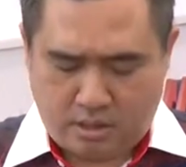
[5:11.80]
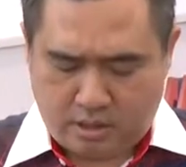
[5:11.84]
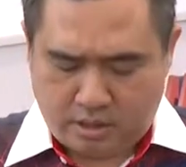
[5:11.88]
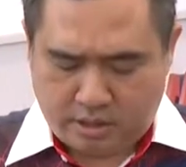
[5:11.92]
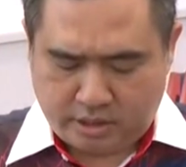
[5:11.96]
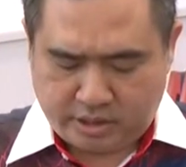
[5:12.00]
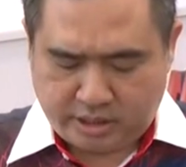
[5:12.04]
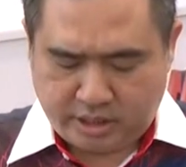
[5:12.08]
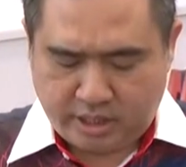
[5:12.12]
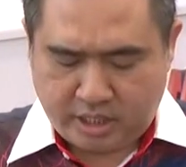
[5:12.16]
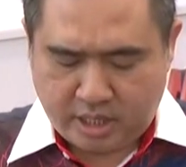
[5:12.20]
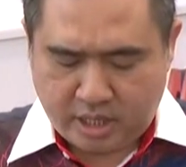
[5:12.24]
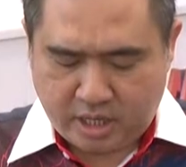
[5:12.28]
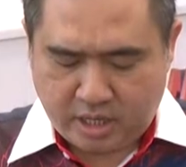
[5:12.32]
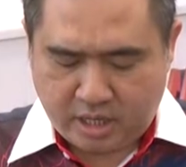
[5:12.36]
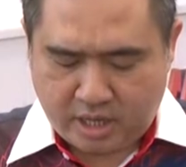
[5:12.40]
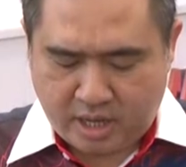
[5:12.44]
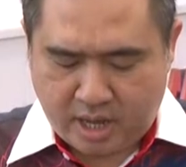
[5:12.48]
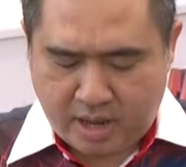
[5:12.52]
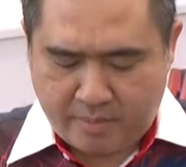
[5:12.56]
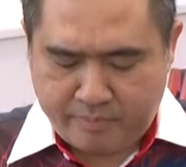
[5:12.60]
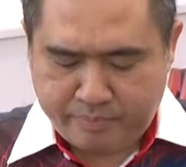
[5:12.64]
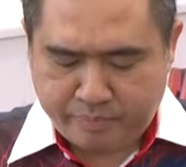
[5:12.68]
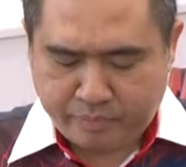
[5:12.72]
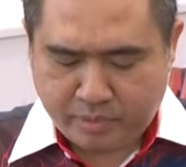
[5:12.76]

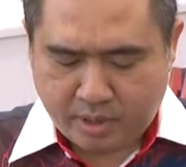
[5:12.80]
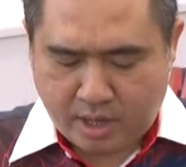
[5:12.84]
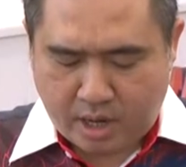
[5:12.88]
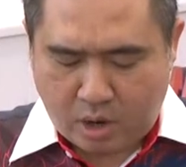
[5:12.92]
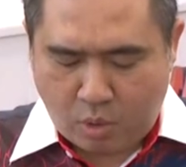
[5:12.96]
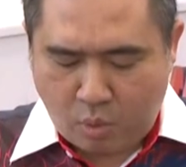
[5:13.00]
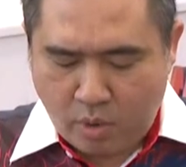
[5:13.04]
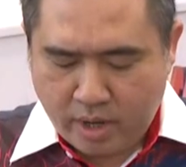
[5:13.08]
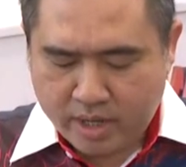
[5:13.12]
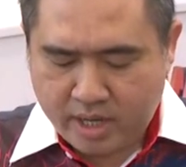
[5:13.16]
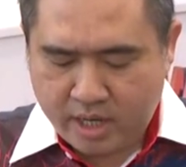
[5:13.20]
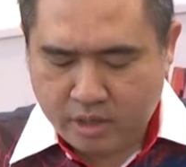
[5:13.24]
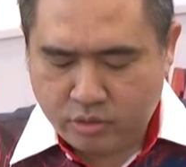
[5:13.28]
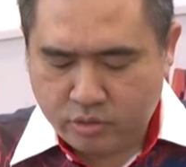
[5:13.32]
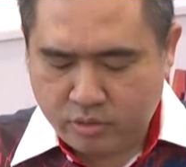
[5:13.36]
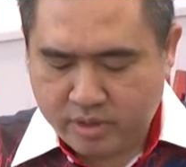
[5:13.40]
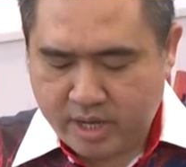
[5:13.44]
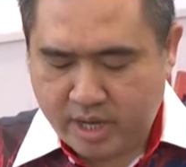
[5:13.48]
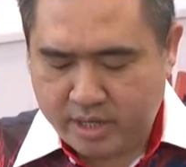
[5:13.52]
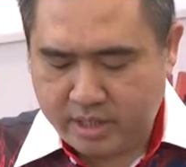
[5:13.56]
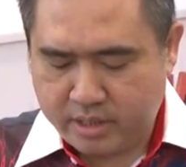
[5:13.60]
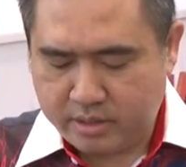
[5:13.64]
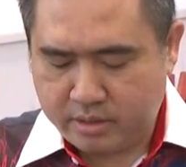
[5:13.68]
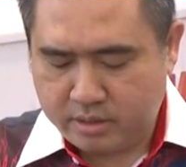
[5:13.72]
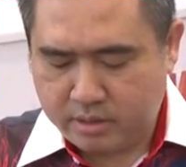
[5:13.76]
CAAM, are working
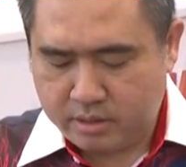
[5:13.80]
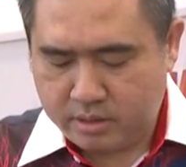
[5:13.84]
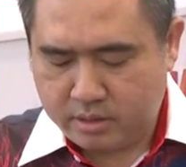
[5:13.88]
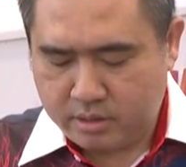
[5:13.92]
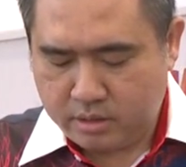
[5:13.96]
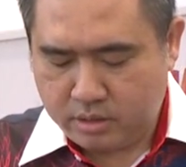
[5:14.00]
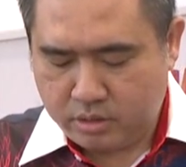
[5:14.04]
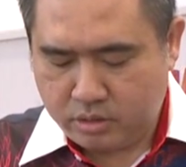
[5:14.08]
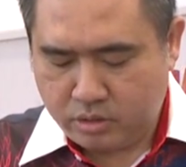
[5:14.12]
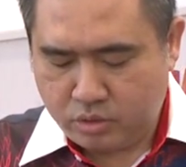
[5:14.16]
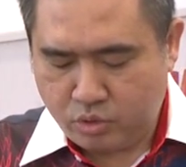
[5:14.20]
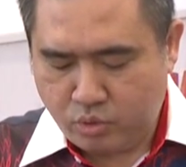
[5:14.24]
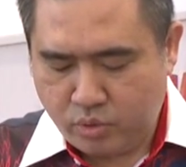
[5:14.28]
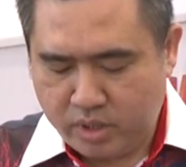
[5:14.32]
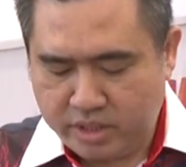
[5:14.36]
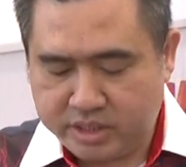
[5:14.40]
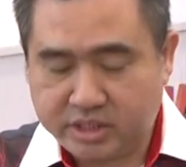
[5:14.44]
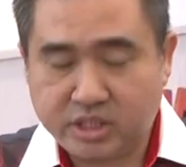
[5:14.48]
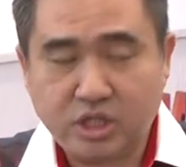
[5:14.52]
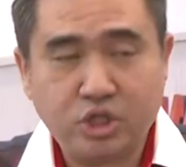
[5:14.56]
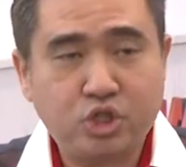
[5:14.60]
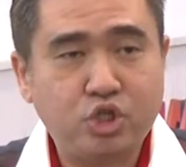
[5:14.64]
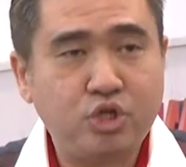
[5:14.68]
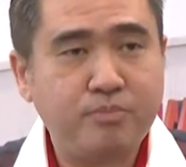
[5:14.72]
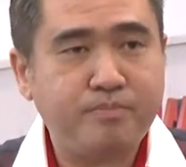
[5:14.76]
together towards
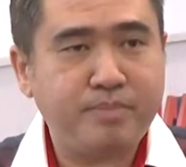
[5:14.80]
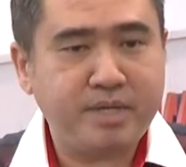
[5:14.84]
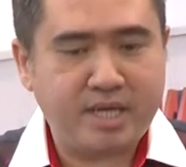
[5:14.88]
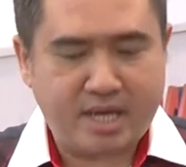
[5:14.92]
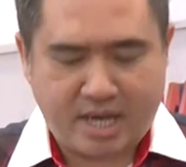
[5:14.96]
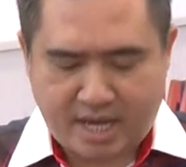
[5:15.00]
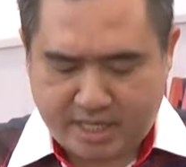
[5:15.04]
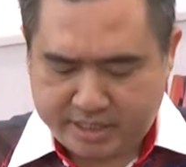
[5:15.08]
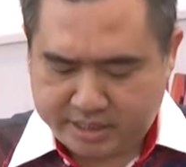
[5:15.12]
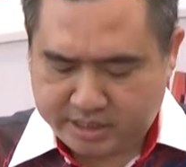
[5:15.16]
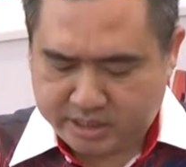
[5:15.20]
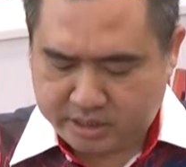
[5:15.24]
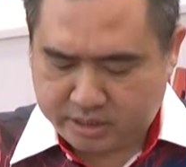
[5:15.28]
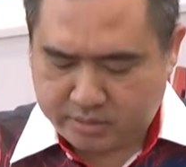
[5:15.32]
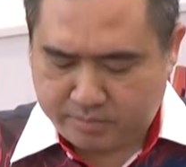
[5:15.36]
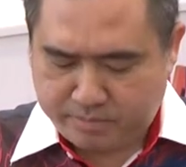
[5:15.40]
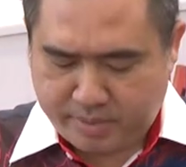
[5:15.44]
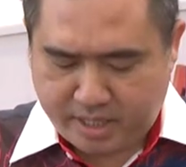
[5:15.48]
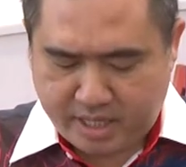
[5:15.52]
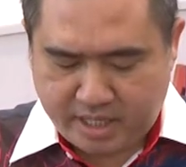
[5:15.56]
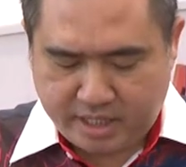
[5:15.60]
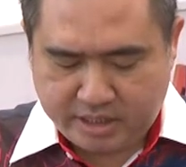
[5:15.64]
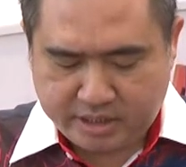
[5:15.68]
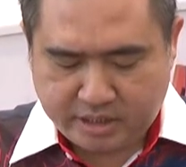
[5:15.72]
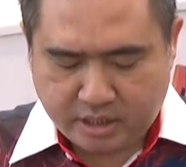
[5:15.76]
the
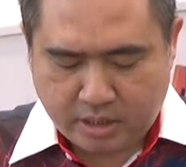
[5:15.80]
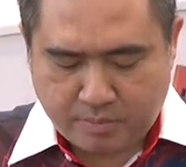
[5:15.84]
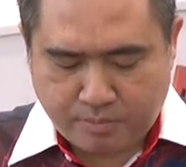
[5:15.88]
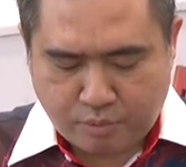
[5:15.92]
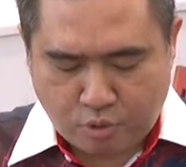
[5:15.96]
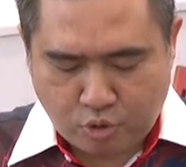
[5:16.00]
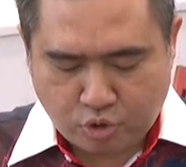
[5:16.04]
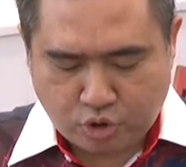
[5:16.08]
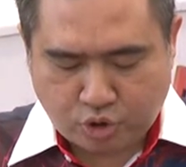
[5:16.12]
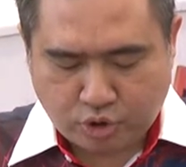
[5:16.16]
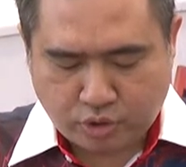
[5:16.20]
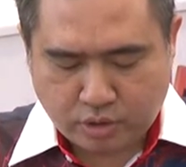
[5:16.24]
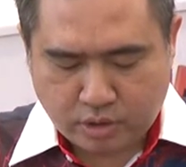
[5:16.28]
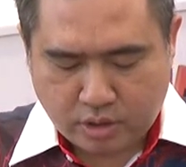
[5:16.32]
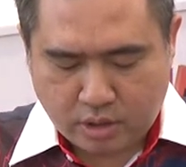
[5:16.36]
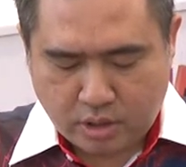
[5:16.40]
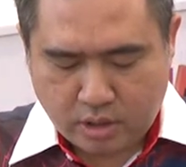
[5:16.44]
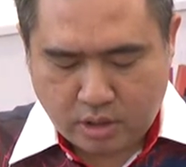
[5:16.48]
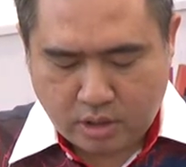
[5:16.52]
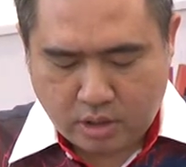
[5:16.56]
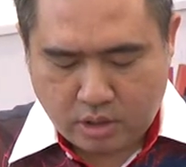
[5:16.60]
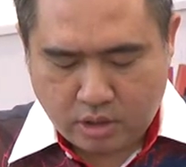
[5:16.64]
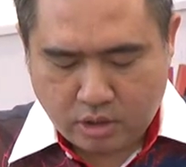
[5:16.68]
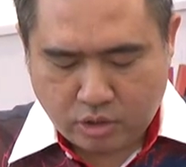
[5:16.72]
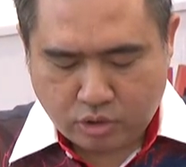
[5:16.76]
GPS-based approach
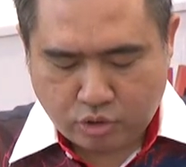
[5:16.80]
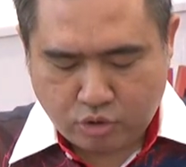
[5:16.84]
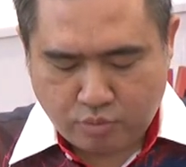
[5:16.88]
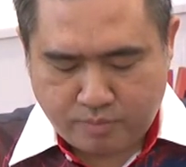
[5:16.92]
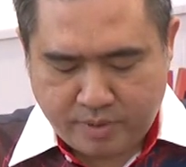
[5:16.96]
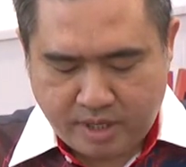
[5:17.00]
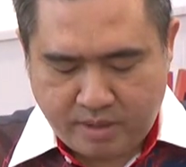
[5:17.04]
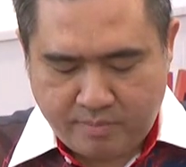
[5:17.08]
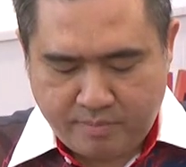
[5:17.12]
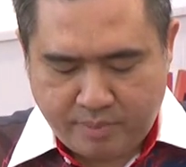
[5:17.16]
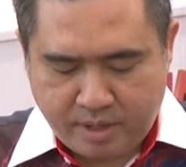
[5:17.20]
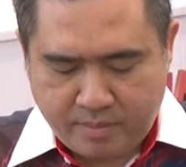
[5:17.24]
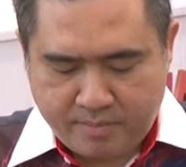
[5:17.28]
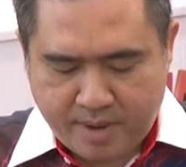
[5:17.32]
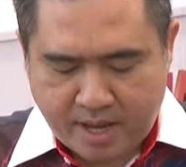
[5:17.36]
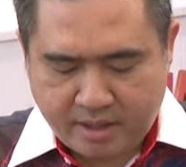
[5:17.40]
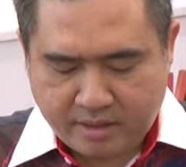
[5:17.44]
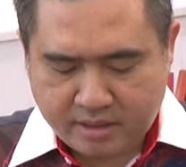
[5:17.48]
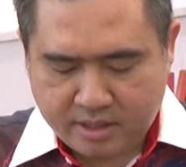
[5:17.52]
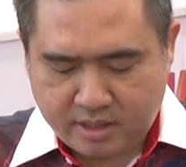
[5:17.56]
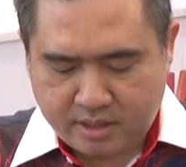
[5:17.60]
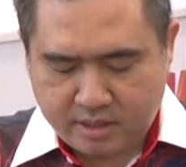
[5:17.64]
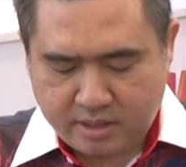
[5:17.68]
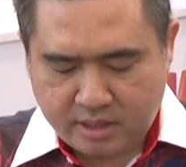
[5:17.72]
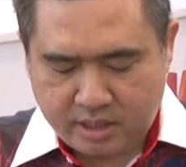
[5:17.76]
to be
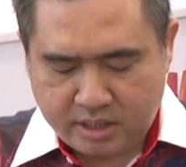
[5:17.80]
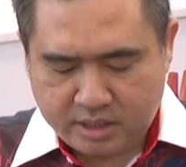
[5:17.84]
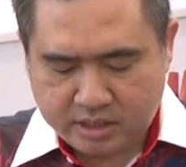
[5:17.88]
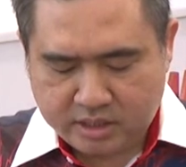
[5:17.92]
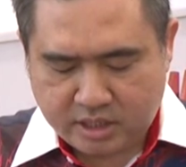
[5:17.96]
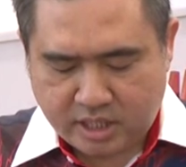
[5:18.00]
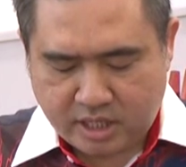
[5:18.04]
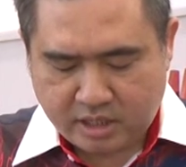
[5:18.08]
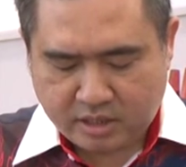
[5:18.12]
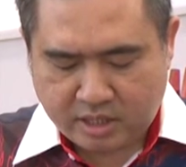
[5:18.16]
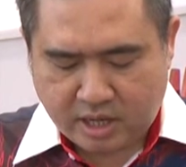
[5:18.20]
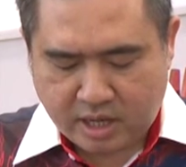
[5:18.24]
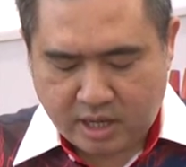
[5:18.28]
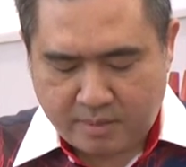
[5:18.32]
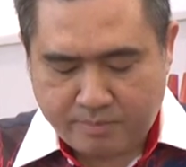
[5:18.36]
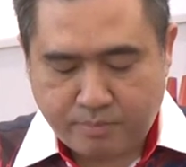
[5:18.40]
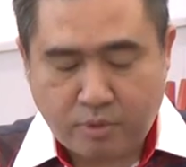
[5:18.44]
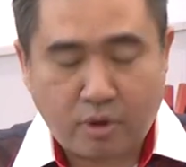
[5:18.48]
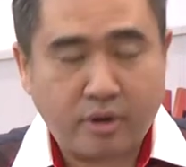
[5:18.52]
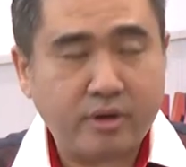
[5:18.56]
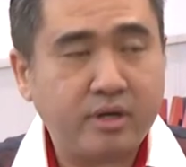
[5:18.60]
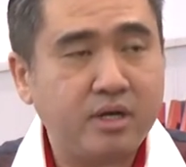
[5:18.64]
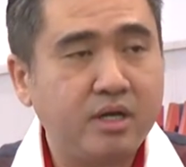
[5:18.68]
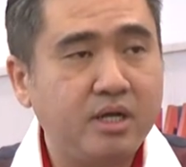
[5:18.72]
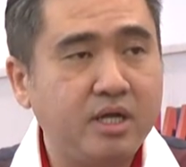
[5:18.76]
implemented in Seletar
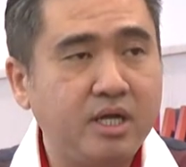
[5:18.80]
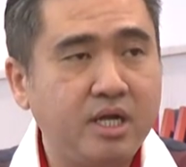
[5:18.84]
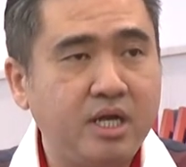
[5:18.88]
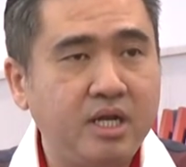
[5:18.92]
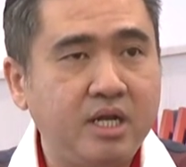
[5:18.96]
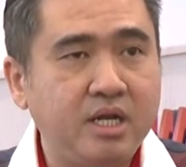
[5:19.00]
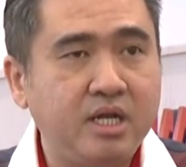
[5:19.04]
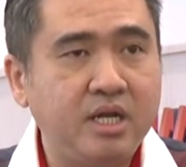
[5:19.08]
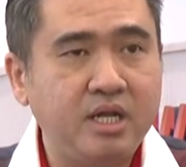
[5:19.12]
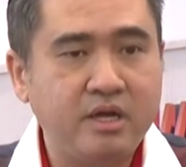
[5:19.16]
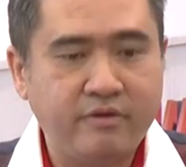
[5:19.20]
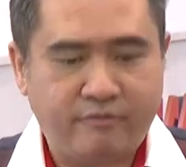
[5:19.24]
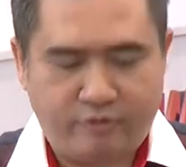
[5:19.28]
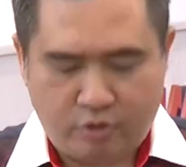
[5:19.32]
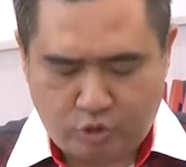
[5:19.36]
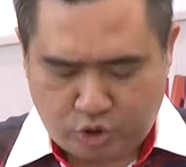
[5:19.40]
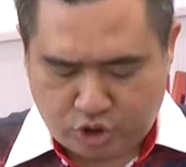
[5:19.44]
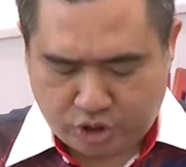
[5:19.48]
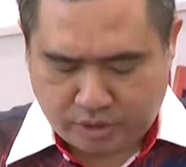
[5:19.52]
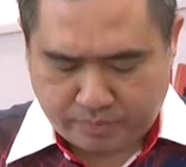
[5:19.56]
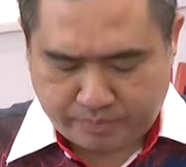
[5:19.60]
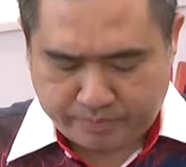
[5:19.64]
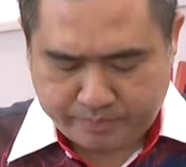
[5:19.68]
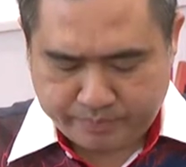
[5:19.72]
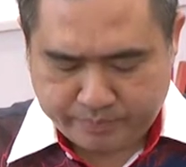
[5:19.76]
Airport in the near future.